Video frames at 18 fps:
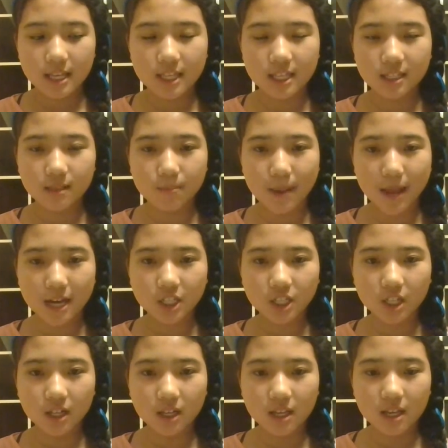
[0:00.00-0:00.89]

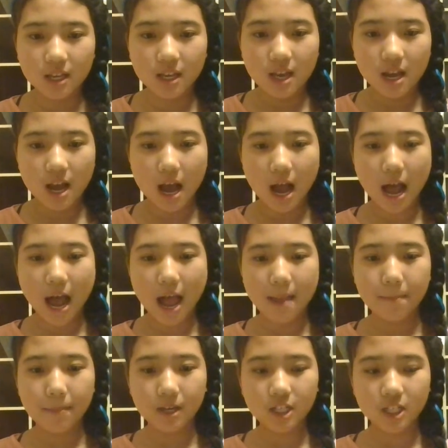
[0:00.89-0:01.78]
especially
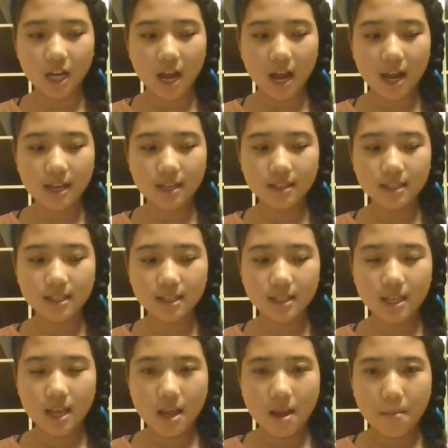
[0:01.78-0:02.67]

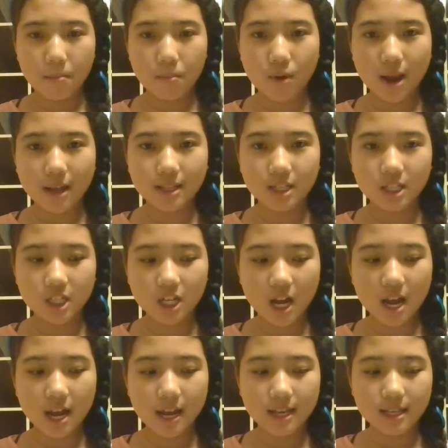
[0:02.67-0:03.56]
hypergiants, bright
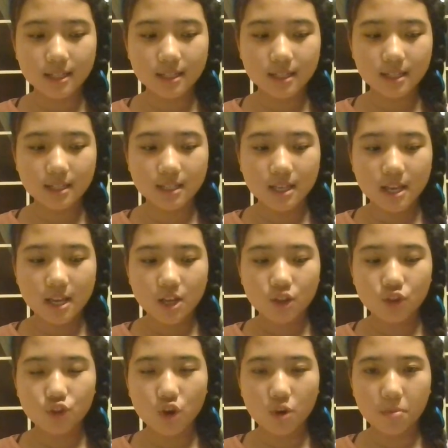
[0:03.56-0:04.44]
giants,
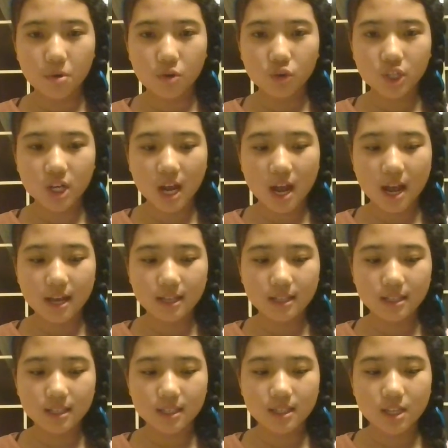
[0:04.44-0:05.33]
normal
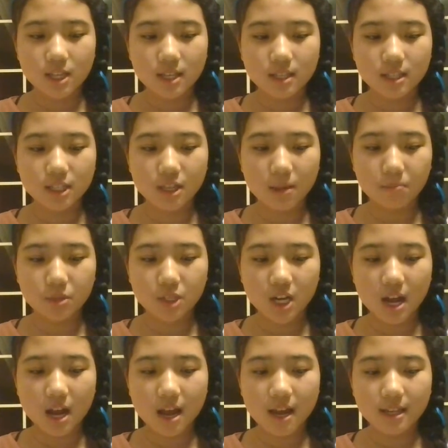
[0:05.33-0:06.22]
giants,
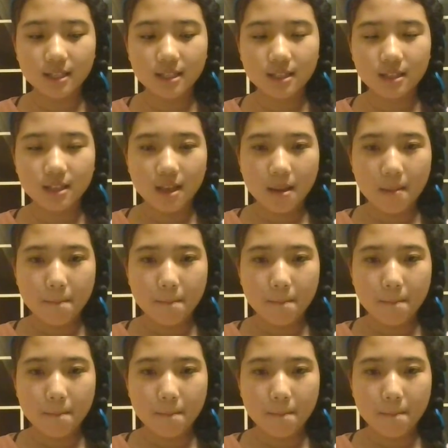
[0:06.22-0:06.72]
subgiants,